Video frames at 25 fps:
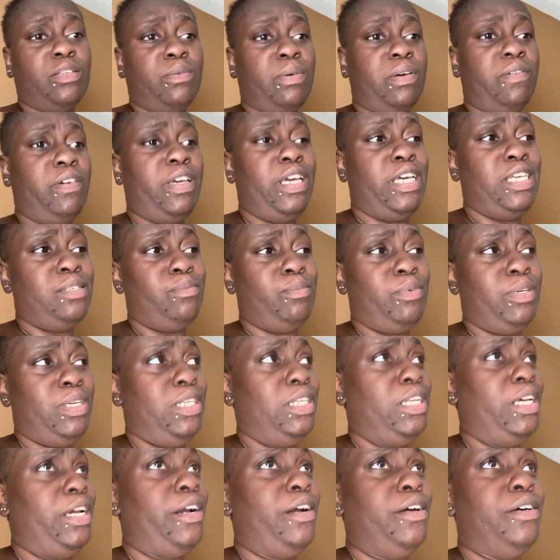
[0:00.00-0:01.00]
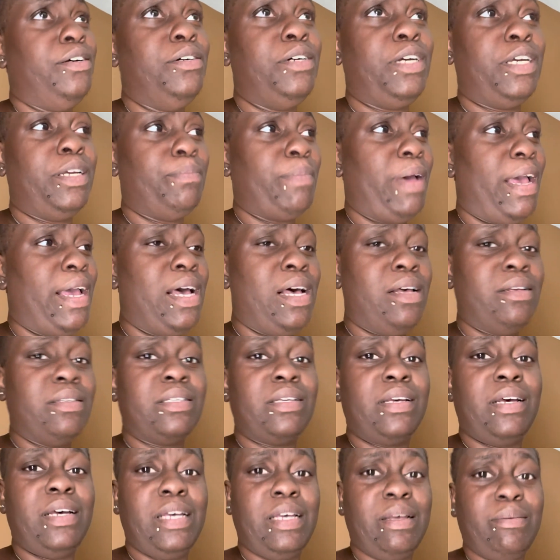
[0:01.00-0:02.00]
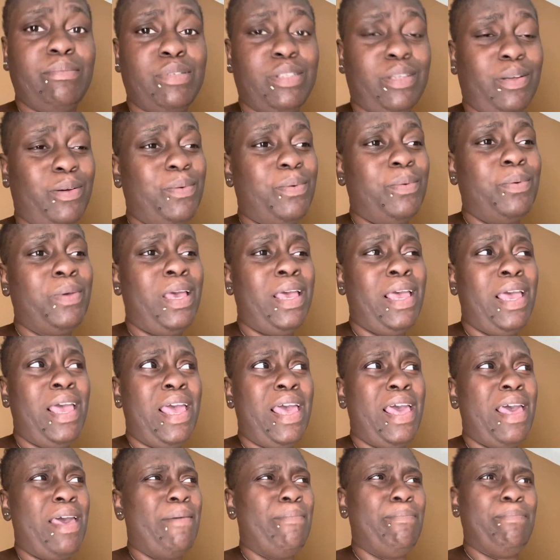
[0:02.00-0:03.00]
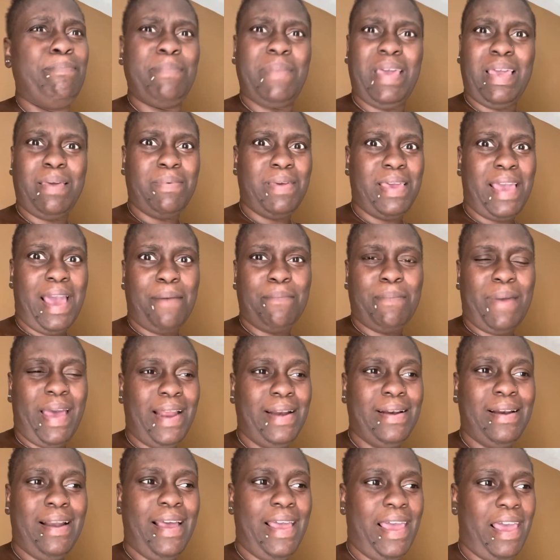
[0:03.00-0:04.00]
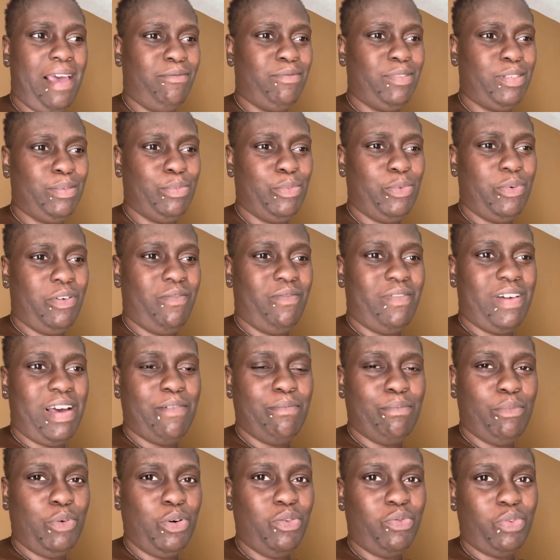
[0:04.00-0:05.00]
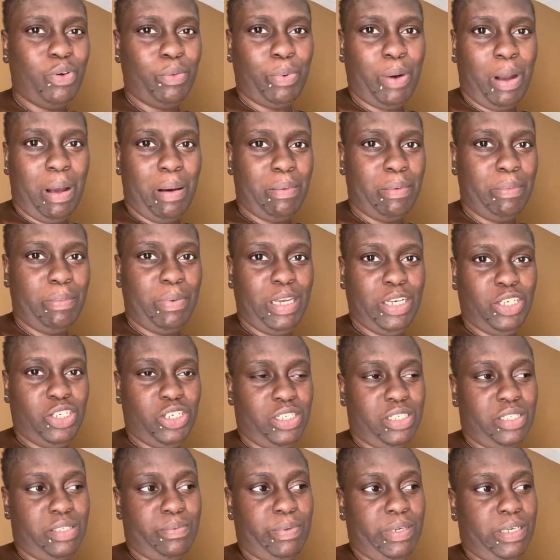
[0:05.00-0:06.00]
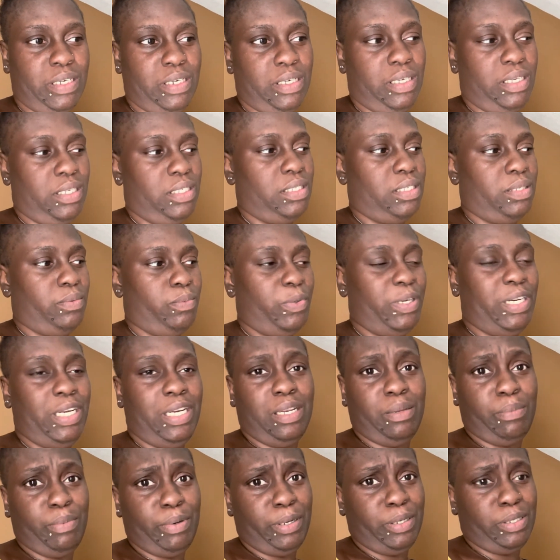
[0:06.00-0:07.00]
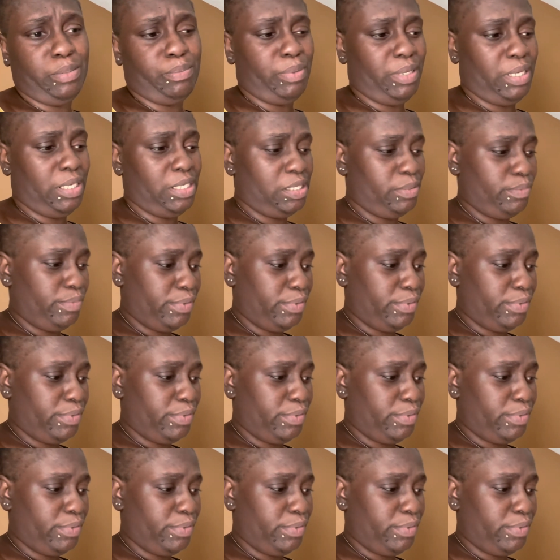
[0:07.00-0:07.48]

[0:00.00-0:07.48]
Well, in case they are hooking my house up. So, maybe I might not have to move. My move would probably be just because we need a bigger place.